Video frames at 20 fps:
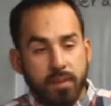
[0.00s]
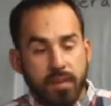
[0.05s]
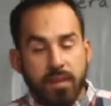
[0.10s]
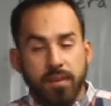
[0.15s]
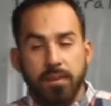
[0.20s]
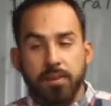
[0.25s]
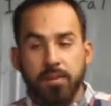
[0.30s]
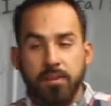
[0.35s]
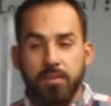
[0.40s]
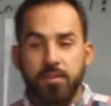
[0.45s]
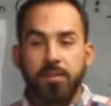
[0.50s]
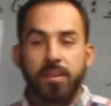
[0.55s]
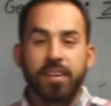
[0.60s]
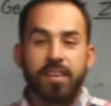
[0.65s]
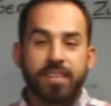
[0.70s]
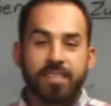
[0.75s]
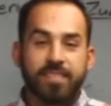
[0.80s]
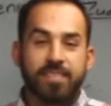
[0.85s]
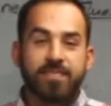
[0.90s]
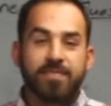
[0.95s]
We don't. Why.
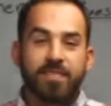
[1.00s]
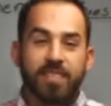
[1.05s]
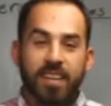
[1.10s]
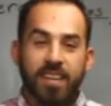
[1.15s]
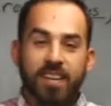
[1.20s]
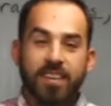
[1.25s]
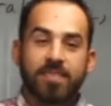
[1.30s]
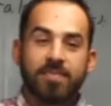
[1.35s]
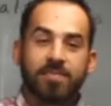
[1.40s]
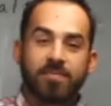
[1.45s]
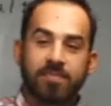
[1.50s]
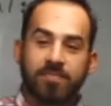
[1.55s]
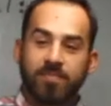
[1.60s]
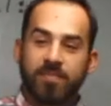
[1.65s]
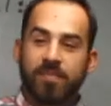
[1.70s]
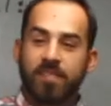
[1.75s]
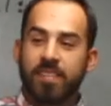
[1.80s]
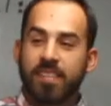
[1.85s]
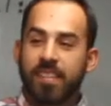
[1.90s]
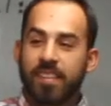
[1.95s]
Yeah.
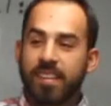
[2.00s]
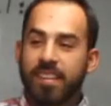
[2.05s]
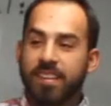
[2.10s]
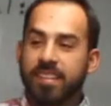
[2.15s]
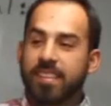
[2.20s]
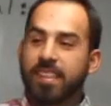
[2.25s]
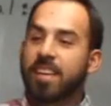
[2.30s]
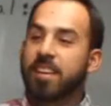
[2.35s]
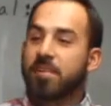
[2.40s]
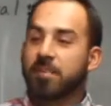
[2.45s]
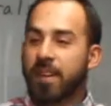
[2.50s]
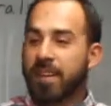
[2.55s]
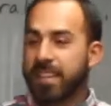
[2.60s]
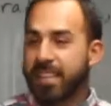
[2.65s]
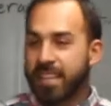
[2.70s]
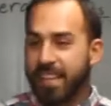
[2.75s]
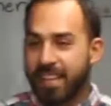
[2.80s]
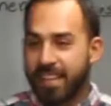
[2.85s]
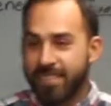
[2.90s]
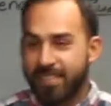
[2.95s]
Think
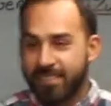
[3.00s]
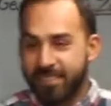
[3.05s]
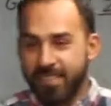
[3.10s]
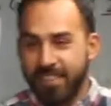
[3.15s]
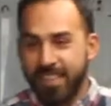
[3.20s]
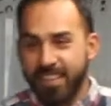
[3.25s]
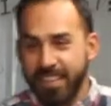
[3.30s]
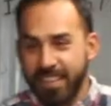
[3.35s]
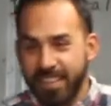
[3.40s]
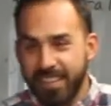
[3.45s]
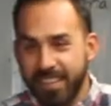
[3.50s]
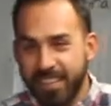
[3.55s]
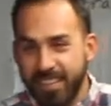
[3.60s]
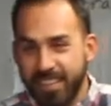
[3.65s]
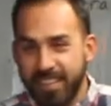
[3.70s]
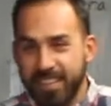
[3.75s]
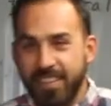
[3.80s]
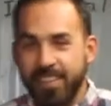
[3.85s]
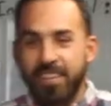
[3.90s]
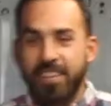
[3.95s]
about that.
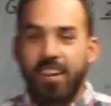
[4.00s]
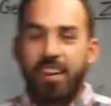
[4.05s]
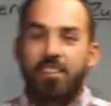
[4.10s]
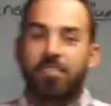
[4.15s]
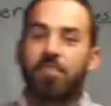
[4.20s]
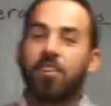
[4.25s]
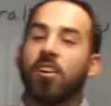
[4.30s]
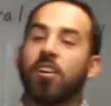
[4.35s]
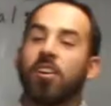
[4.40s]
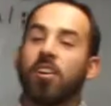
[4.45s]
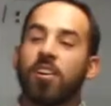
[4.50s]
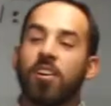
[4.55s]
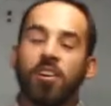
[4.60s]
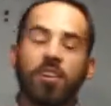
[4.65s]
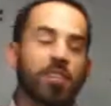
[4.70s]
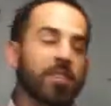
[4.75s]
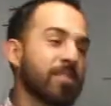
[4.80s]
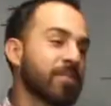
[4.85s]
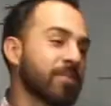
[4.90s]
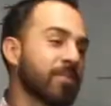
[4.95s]
Out of
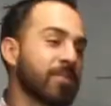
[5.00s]
all the